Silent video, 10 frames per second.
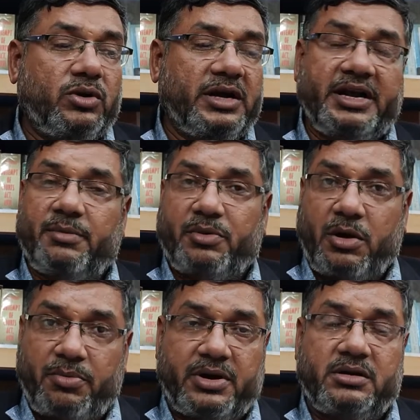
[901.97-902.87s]
get a
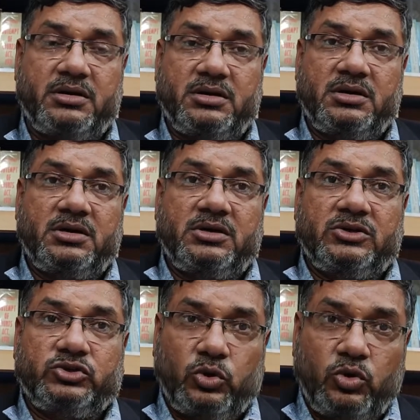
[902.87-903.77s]
proper
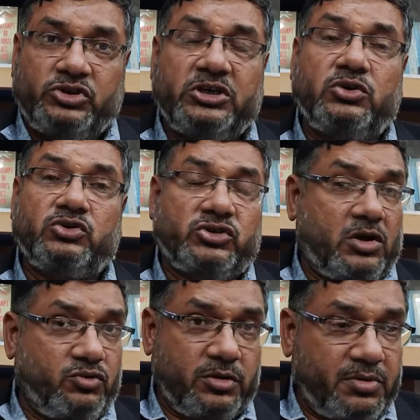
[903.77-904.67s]
solution to
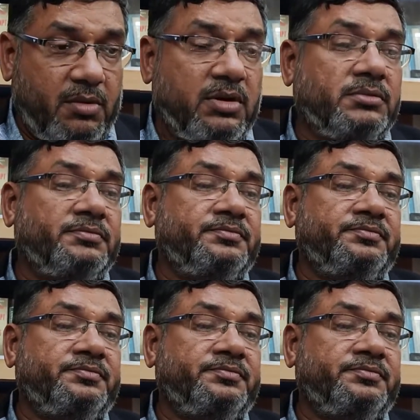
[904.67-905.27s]
solve your problem.